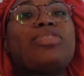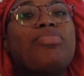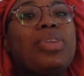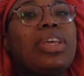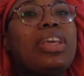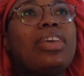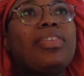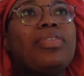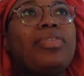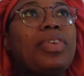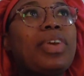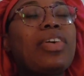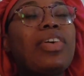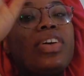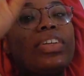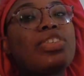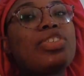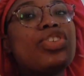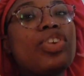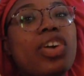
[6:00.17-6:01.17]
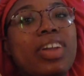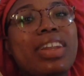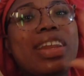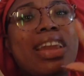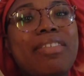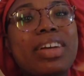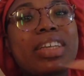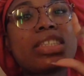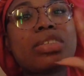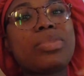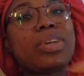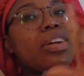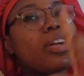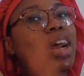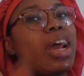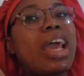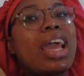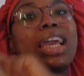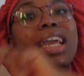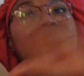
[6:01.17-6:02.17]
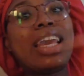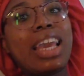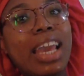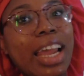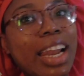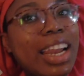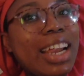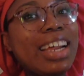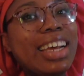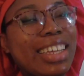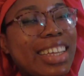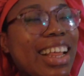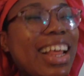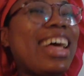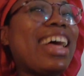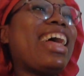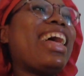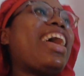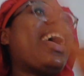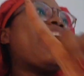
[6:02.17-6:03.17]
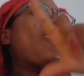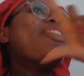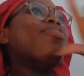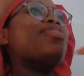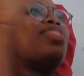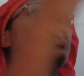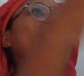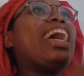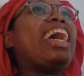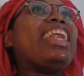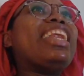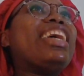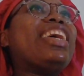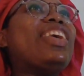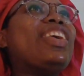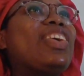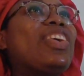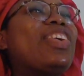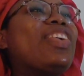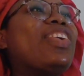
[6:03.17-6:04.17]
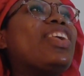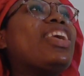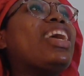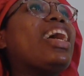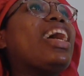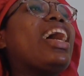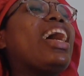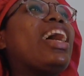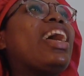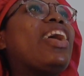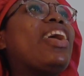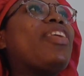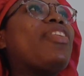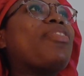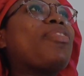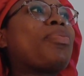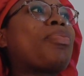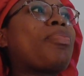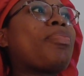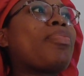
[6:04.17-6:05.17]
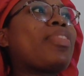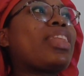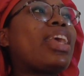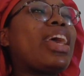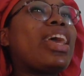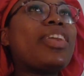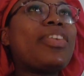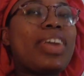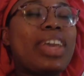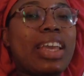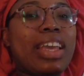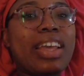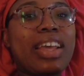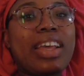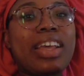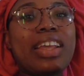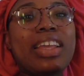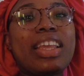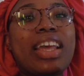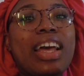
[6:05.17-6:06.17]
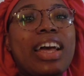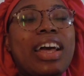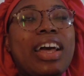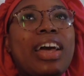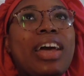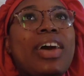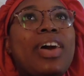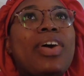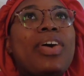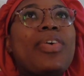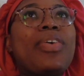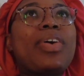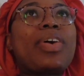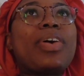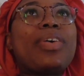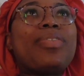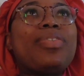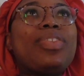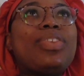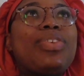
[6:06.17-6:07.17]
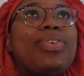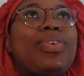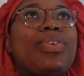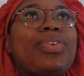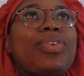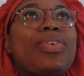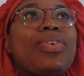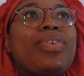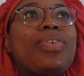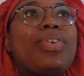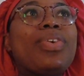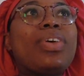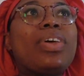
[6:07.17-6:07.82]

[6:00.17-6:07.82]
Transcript: me, because you'll never see me cry again. But anywho, anyway, yeah, welcome to